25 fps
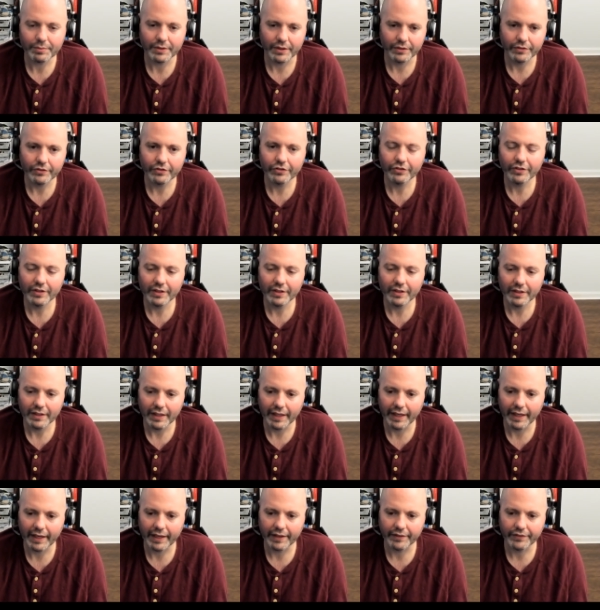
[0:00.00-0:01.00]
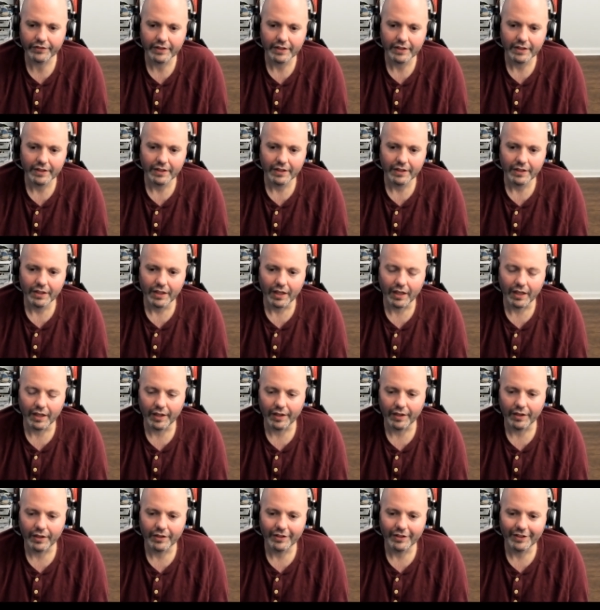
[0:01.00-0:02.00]
approach. And
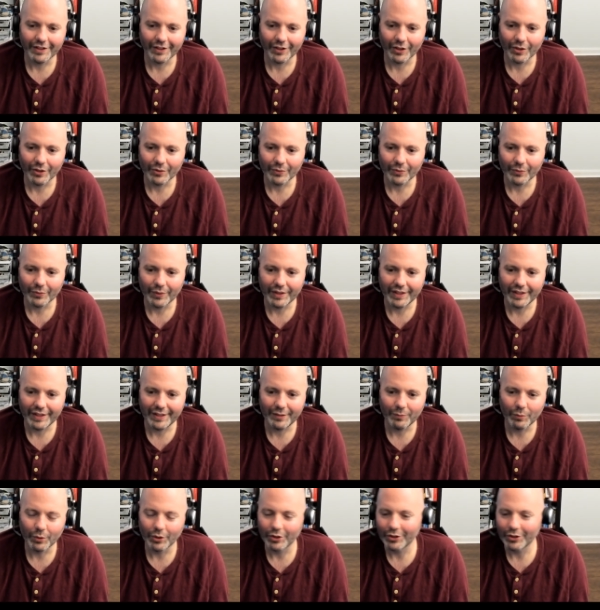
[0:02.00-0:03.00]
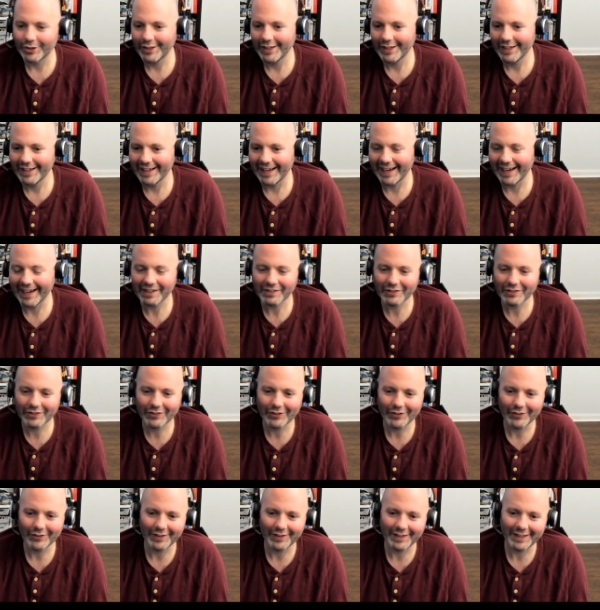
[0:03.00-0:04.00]
we were
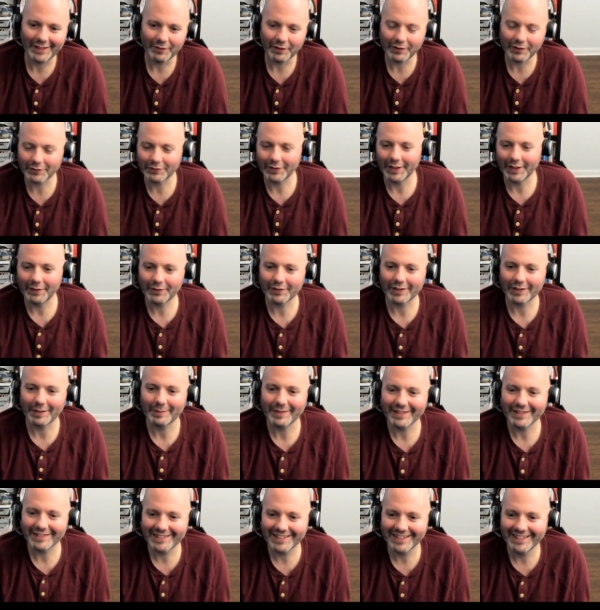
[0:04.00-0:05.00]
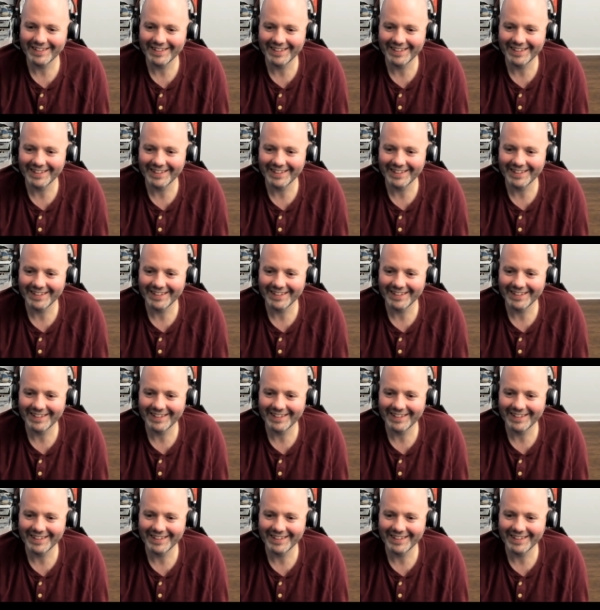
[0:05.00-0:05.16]
at the RISC-V summit.